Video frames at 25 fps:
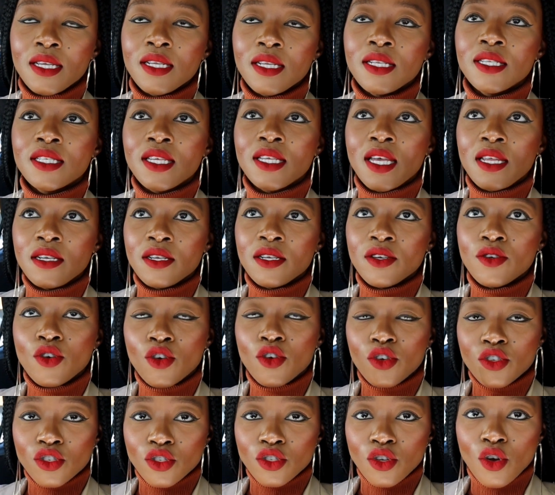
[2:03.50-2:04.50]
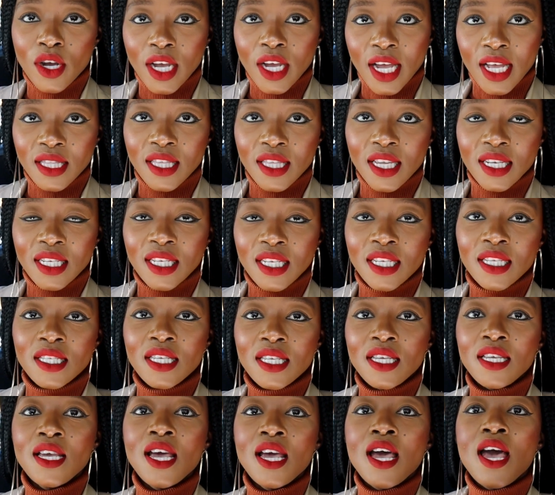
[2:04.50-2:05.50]
in sending your stock at the
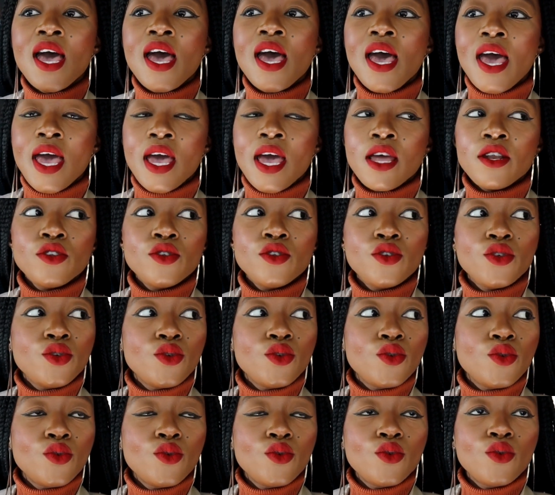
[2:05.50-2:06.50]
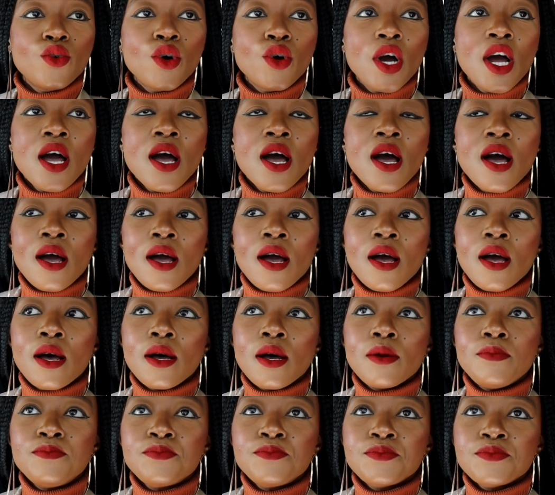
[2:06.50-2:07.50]
DC, and you
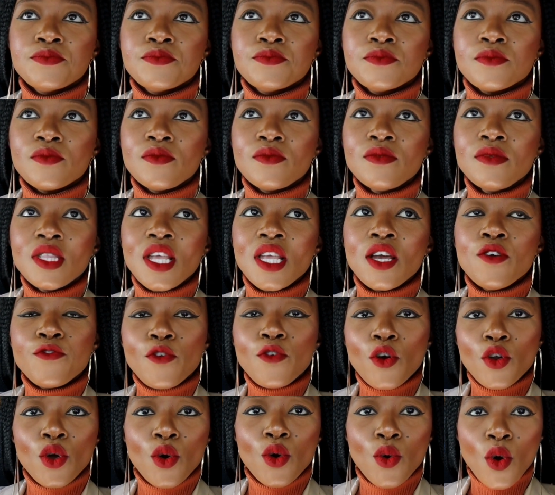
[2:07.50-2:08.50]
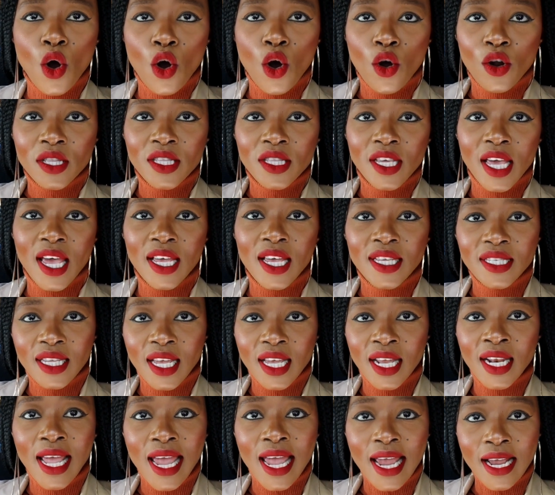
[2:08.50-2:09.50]
follow all the
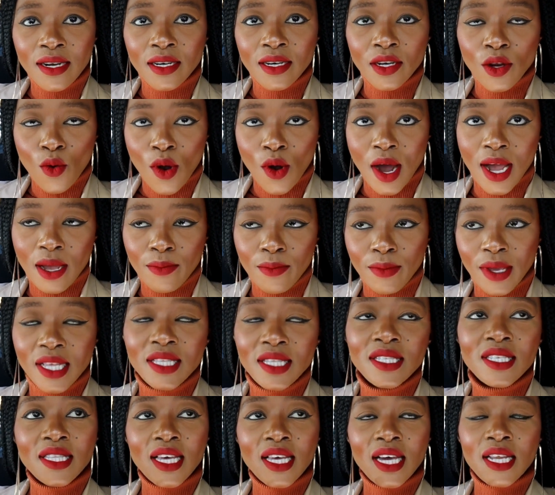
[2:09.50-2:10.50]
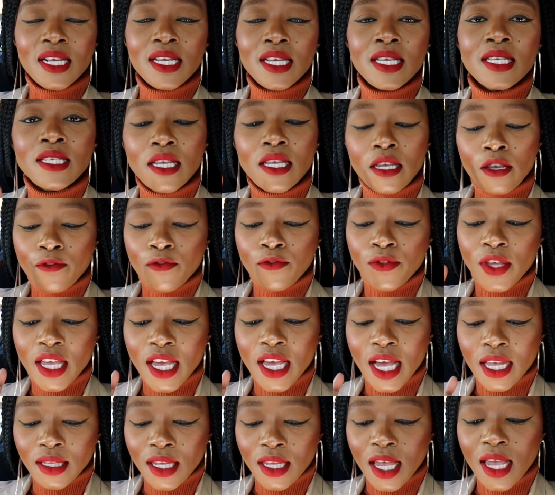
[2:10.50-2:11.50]
SLA requirements. That is, if
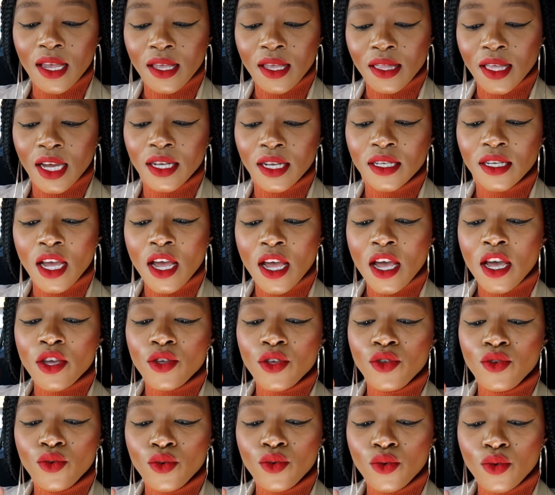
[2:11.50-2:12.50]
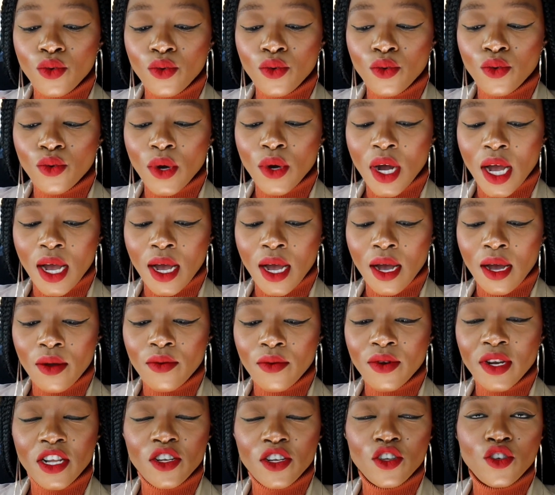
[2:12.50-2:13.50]
they are saying that you
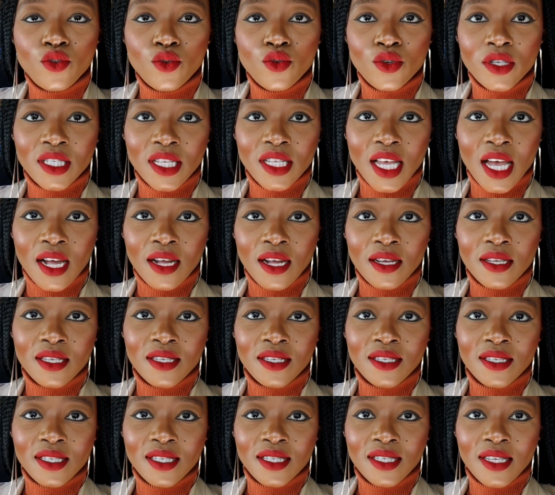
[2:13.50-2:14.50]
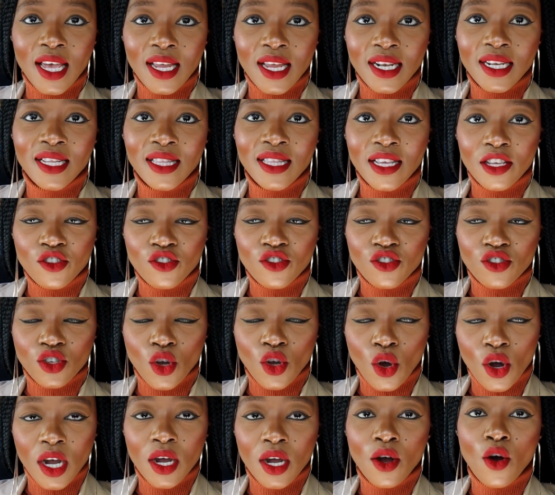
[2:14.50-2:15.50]
need to send the
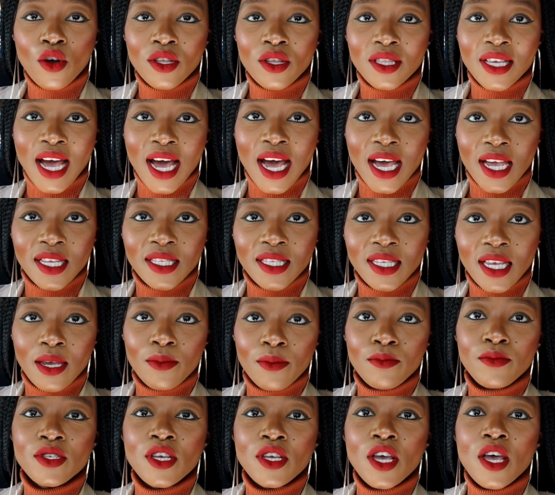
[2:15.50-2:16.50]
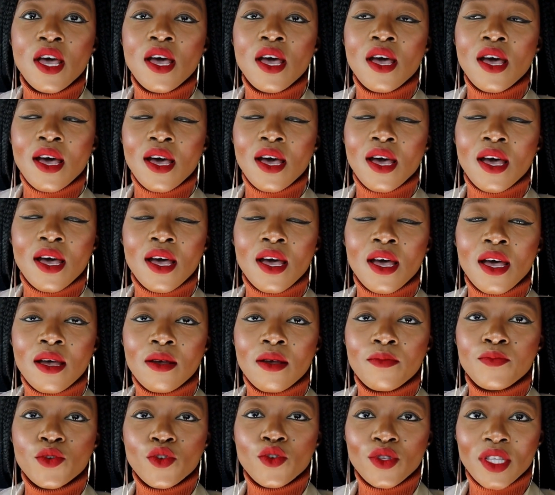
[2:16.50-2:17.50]
stock or the items
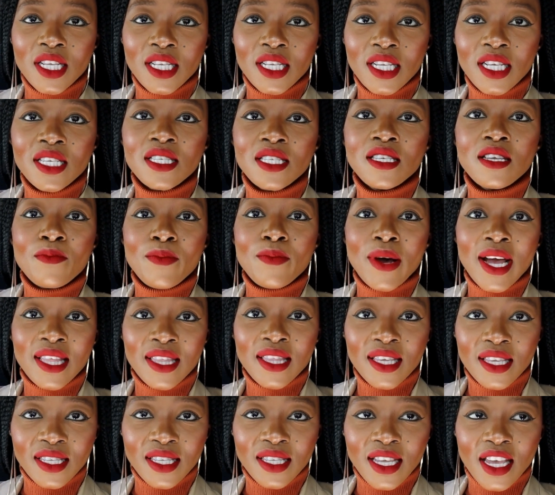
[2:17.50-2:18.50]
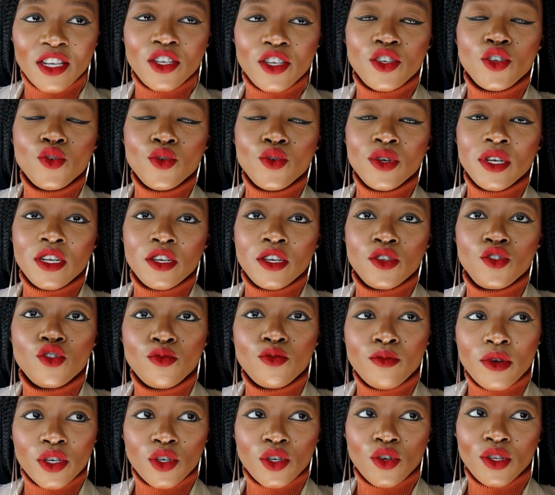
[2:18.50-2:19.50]
to the DC by this date, you need
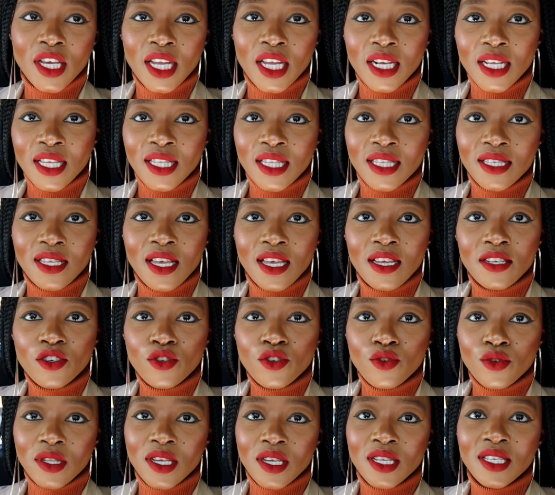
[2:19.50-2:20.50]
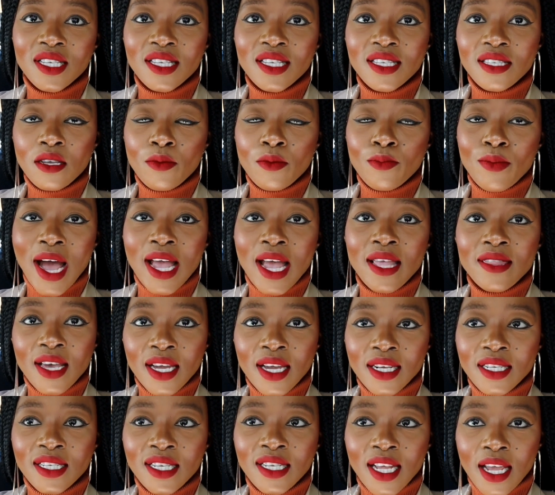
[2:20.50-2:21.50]
to make sure that it's sent to the DC by
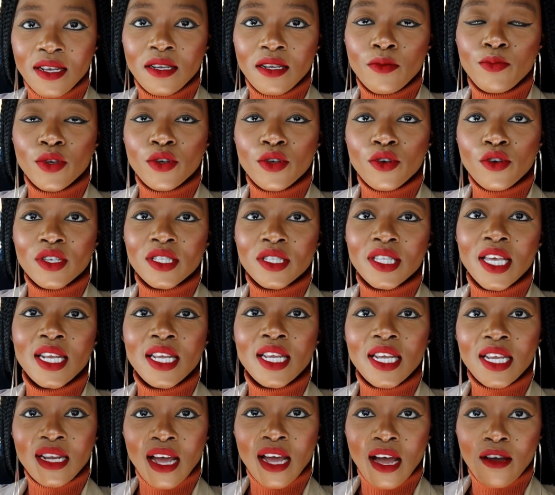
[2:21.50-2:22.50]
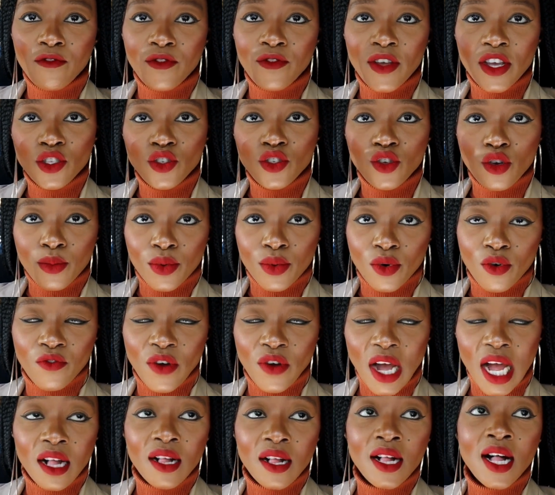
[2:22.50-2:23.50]
that date, because then it affects your
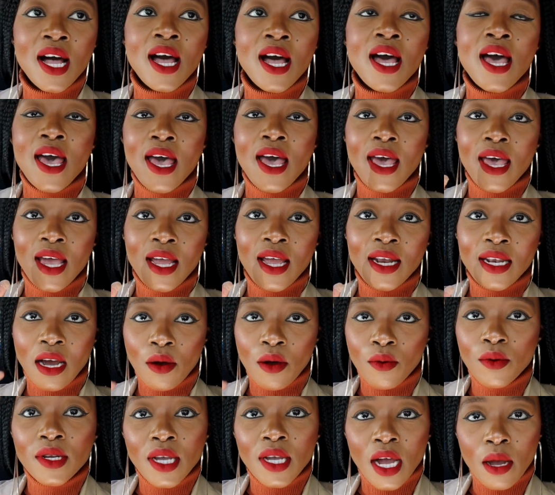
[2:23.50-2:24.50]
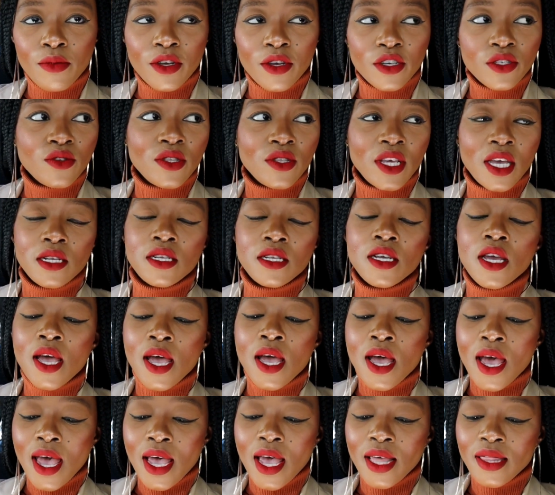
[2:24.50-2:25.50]
profile, and I will come back to that.
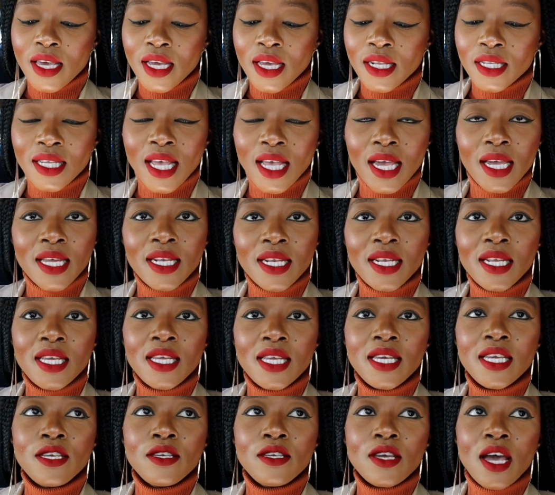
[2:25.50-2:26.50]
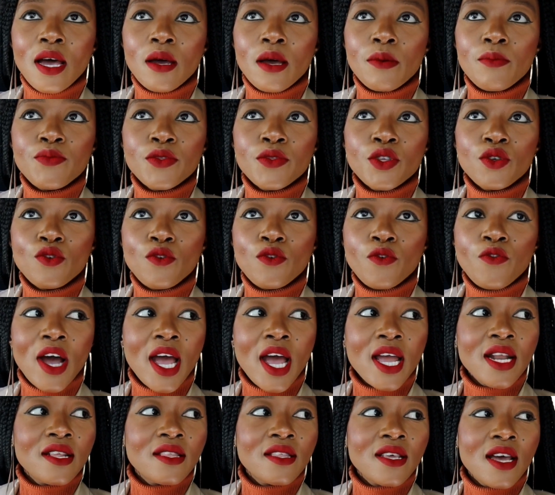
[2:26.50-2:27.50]
And then secondly, you
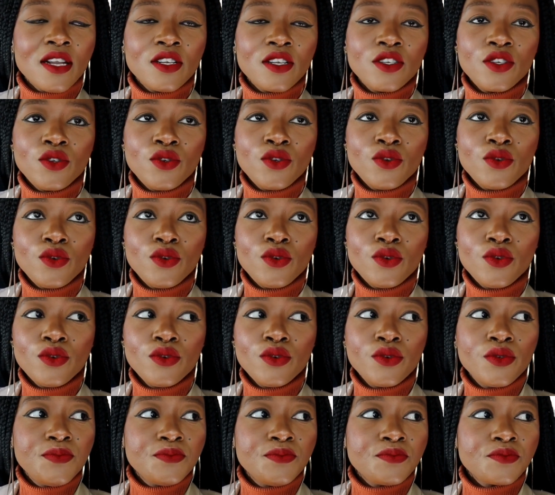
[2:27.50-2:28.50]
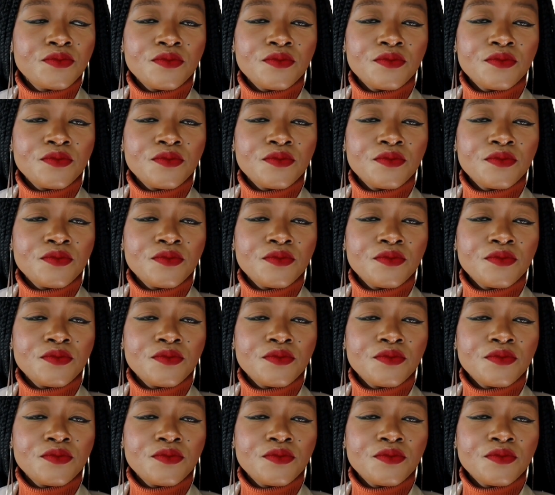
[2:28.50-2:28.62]
find that you